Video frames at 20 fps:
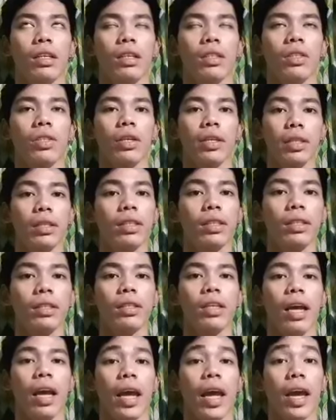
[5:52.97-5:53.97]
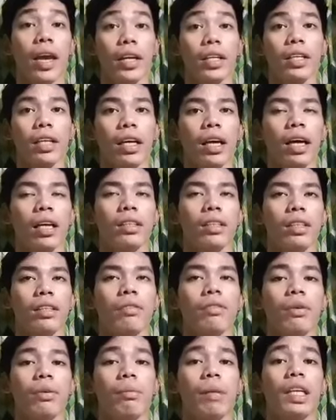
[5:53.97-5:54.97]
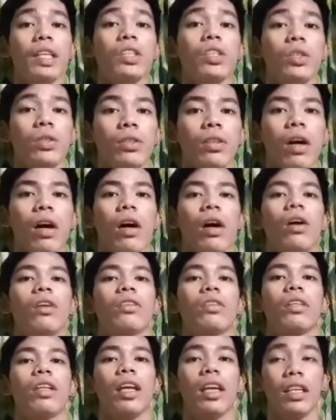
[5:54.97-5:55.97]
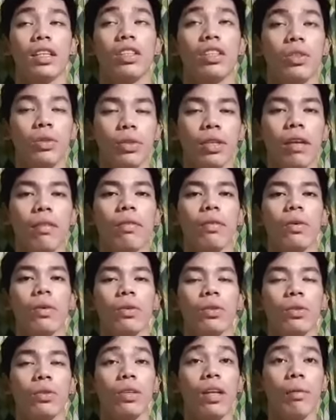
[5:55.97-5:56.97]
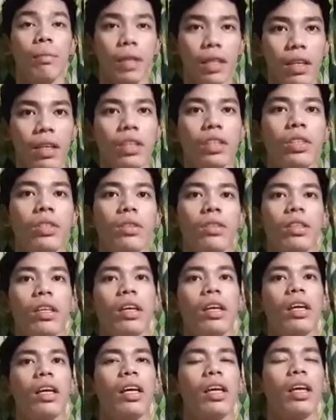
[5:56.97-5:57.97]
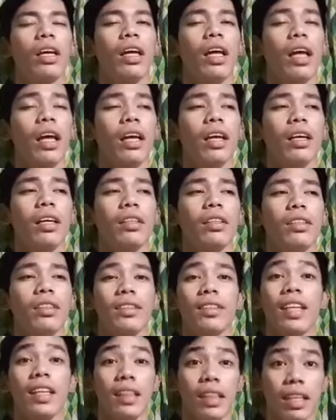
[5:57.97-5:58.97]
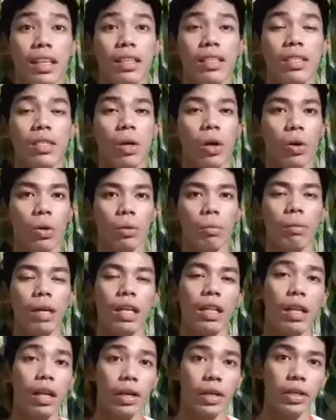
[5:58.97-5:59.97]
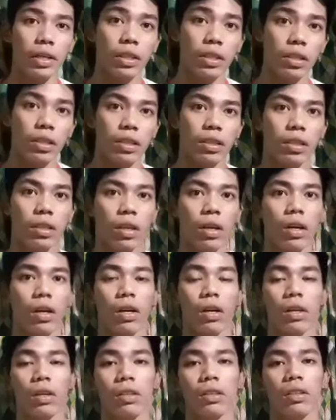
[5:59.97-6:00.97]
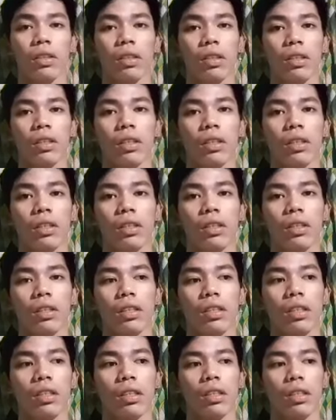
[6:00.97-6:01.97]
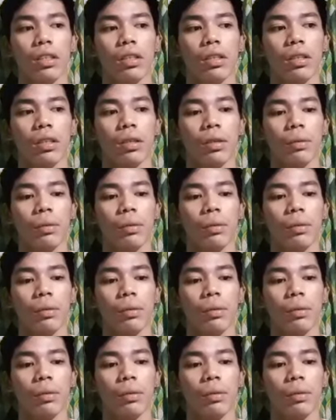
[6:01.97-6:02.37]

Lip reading: charted area and information on aids to navigation. And that is all my learnings on the